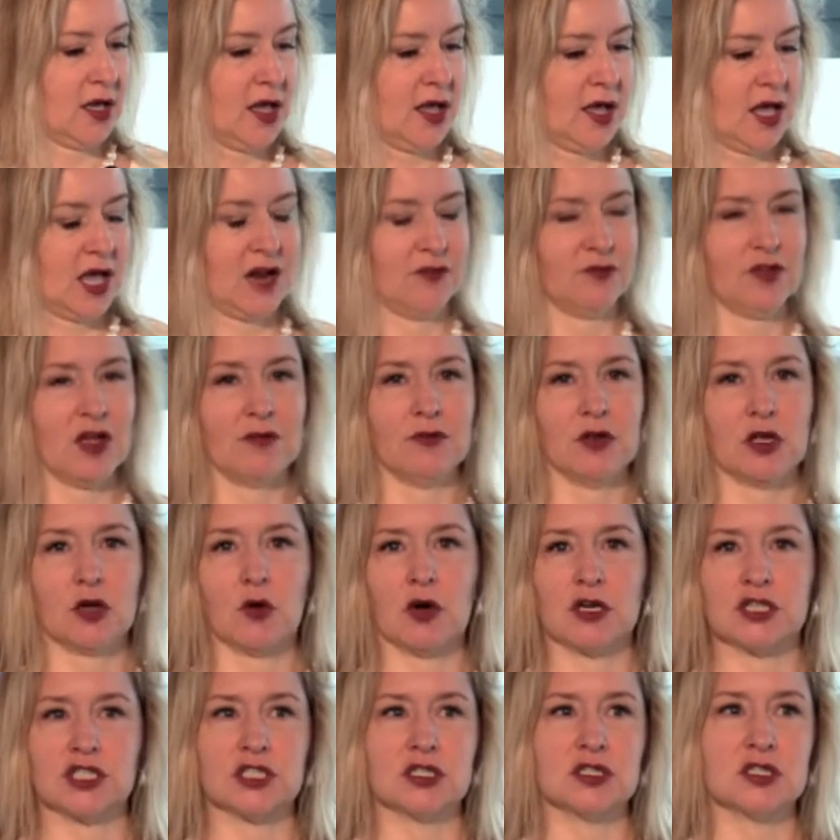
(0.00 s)
And if you have any
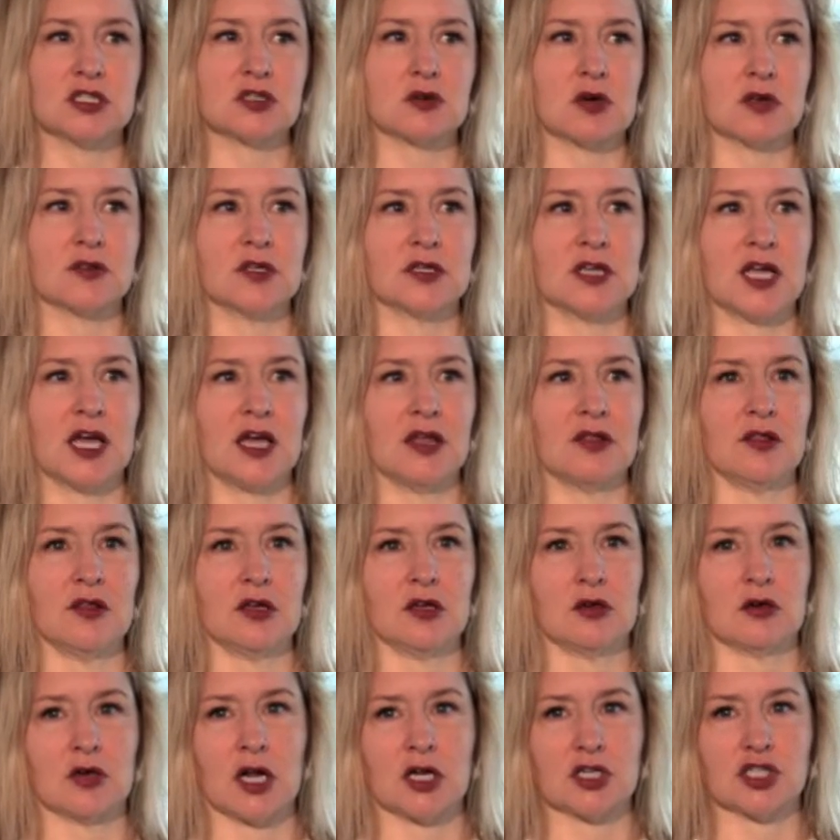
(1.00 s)
questions throughout the day that you're
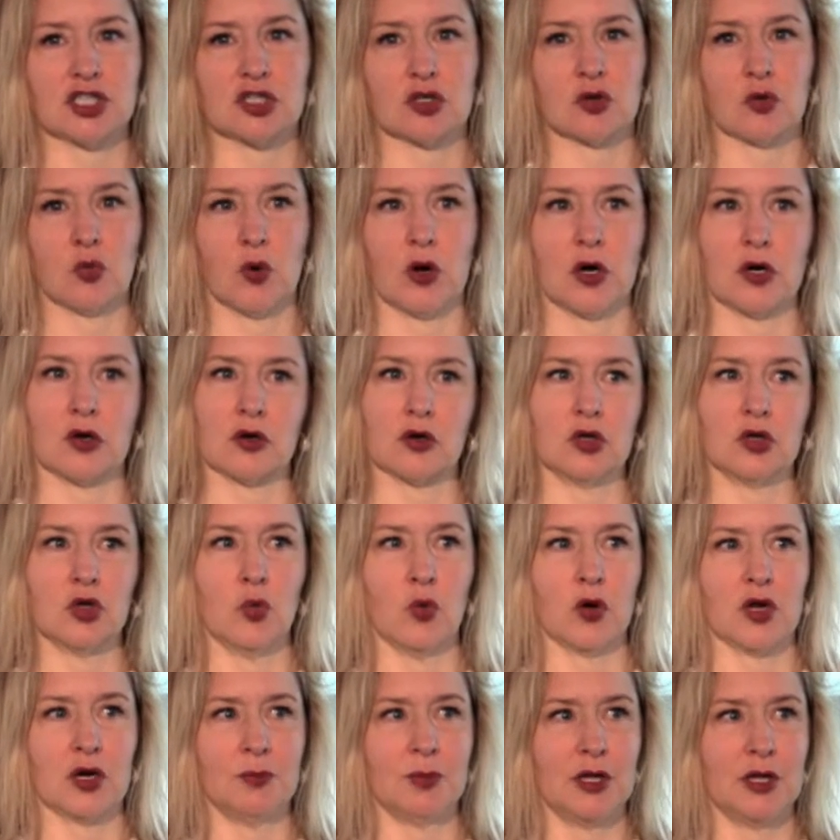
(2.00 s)
not sure where you
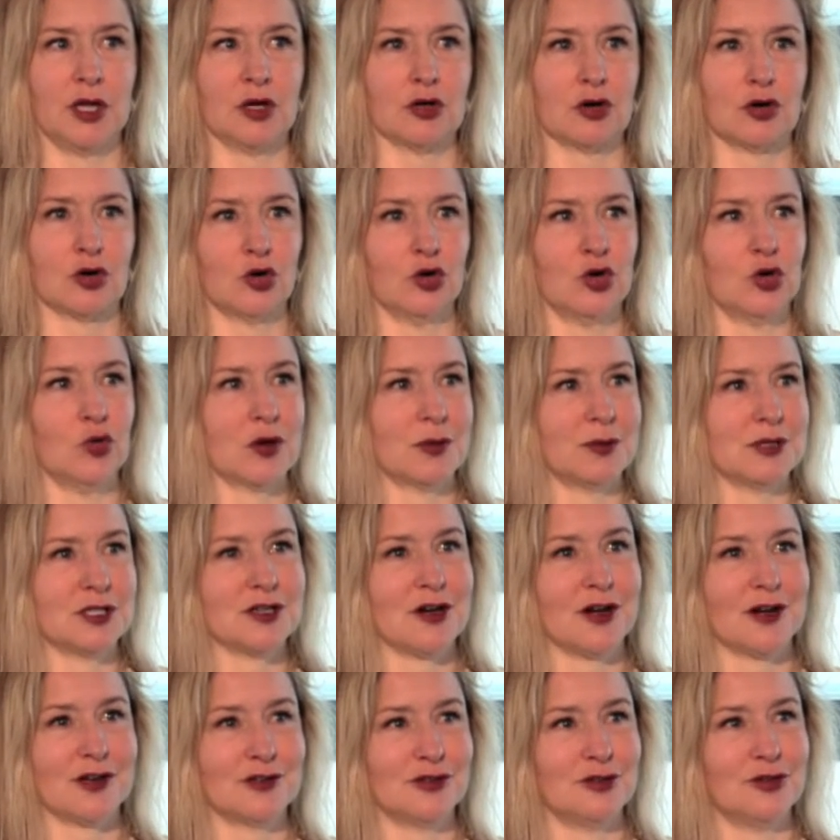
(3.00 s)
want to be or who you want to be
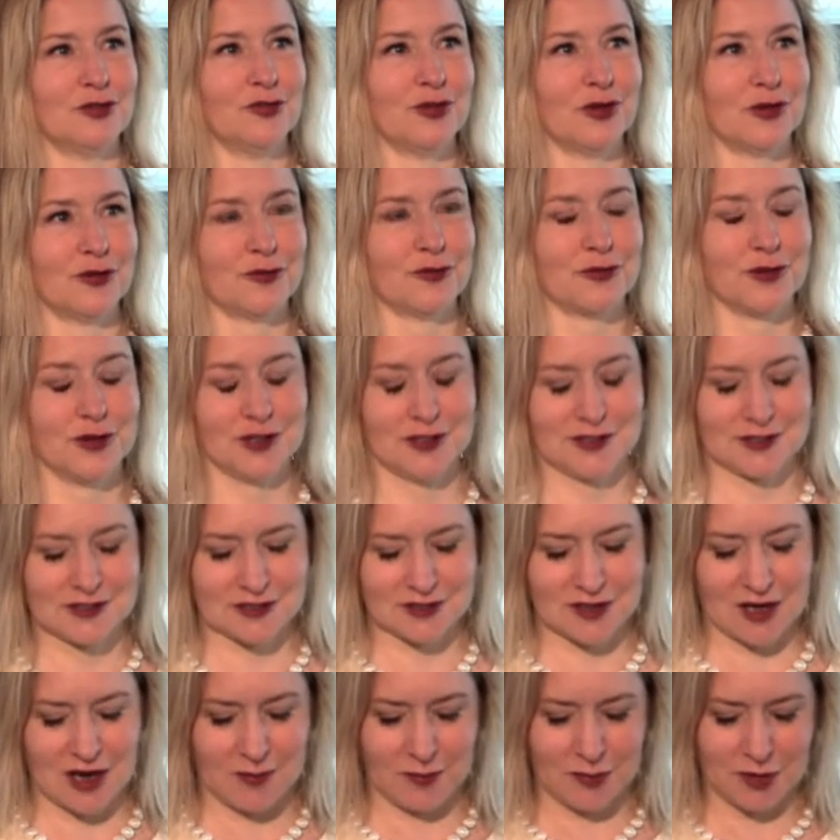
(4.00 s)
talking to, feel free to
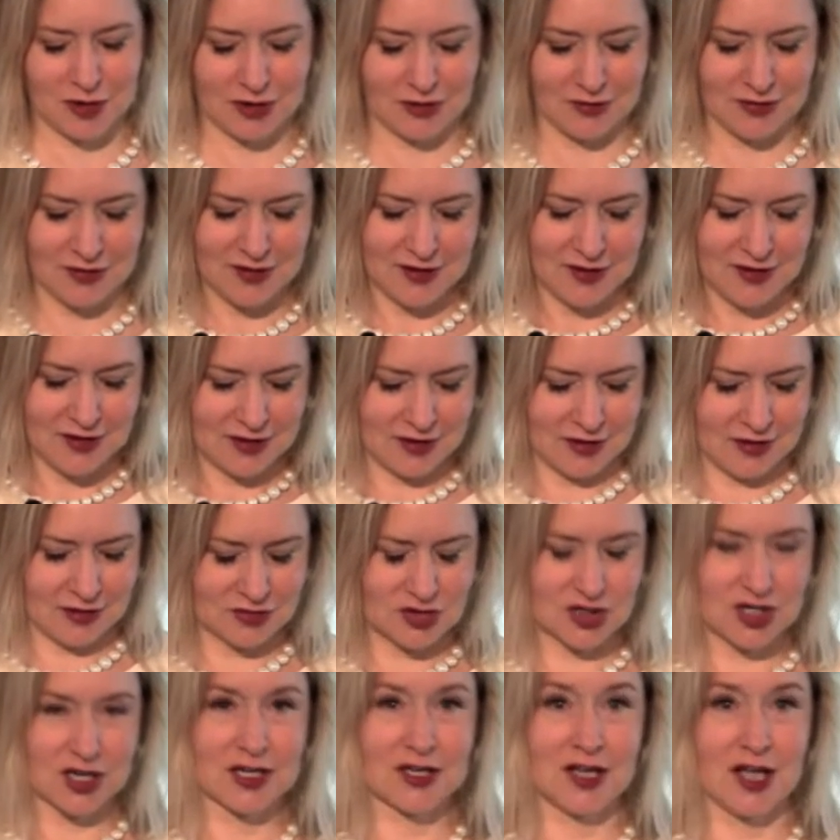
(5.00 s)
stop, and I'll
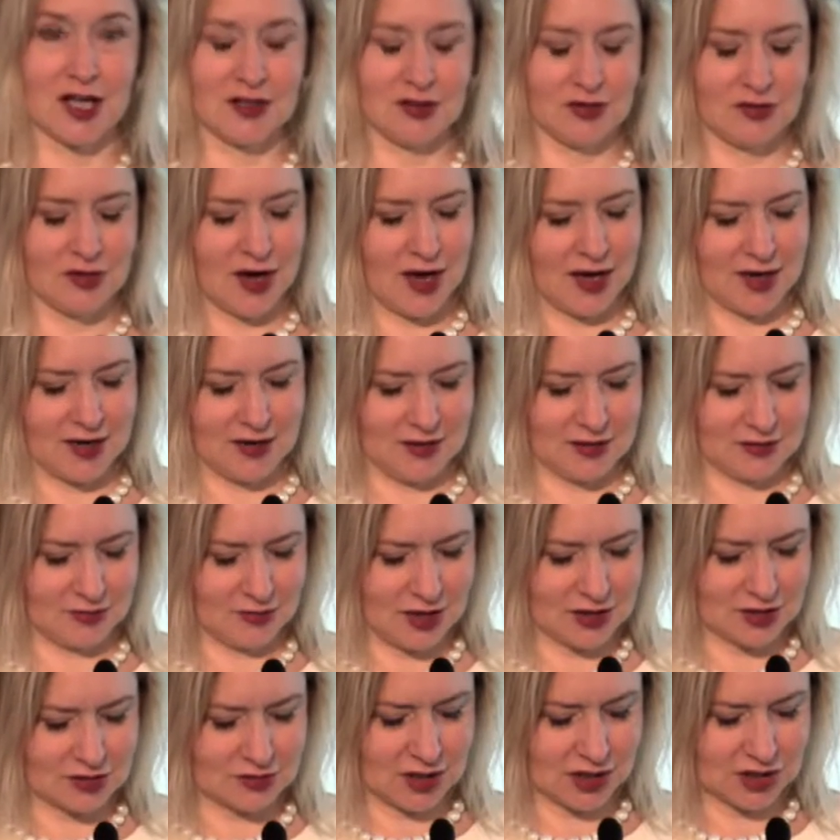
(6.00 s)
try to get you guided in the right
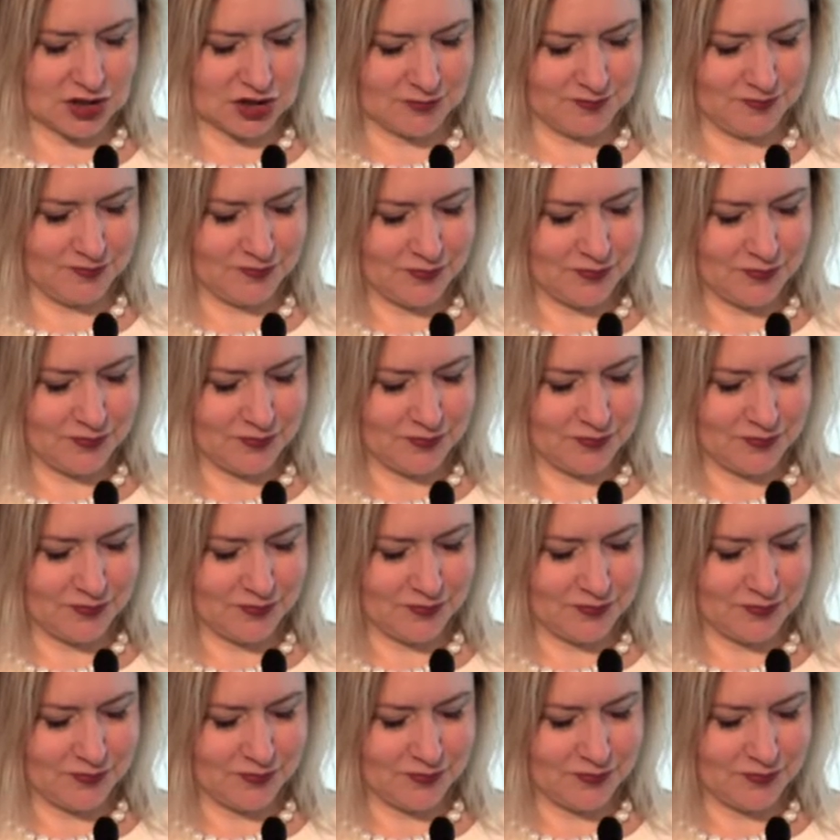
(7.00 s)
direction.